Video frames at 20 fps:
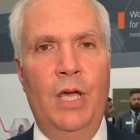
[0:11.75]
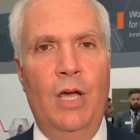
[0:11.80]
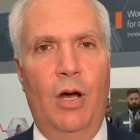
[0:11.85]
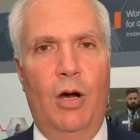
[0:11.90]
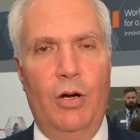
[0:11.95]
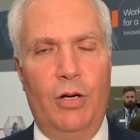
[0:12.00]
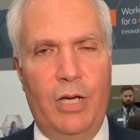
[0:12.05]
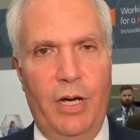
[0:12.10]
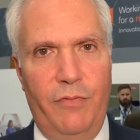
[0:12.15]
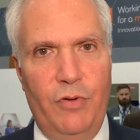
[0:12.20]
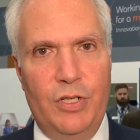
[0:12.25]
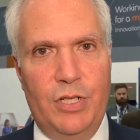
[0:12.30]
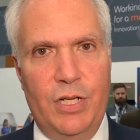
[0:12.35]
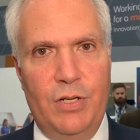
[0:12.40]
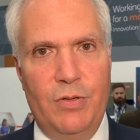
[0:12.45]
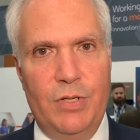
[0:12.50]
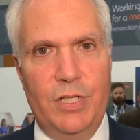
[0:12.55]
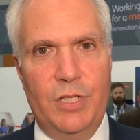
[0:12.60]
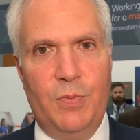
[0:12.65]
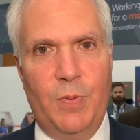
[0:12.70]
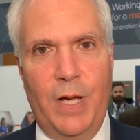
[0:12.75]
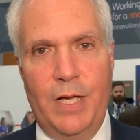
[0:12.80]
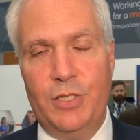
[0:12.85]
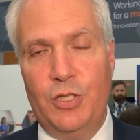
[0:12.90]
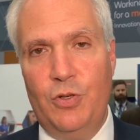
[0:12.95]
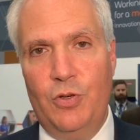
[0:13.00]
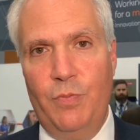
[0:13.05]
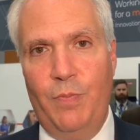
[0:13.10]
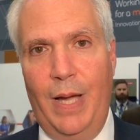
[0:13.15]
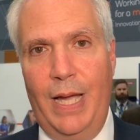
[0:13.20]
Our coverage here is
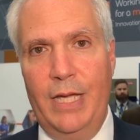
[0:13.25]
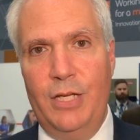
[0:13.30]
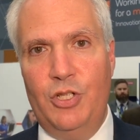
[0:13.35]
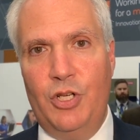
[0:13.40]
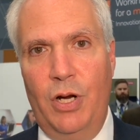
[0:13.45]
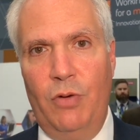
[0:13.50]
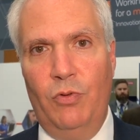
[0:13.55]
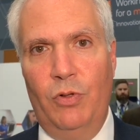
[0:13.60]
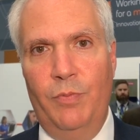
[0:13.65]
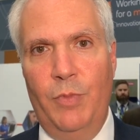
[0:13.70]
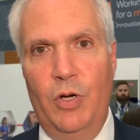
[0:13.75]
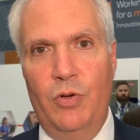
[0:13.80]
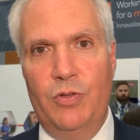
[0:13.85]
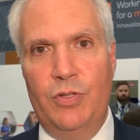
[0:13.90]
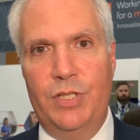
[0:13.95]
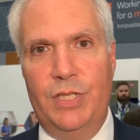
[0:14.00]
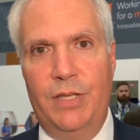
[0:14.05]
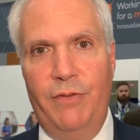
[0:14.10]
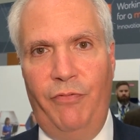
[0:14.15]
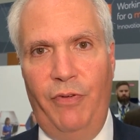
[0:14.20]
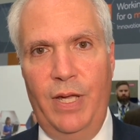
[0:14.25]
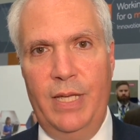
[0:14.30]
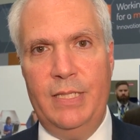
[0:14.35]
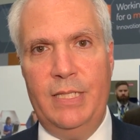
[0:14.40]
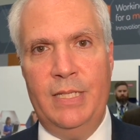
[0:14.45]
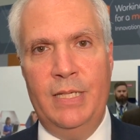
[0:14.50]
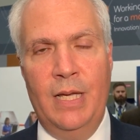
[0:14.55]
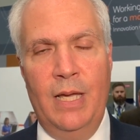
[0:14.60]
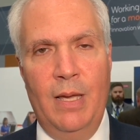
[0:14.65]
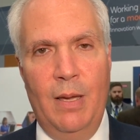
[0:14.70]
sponsored by General Motors Defense,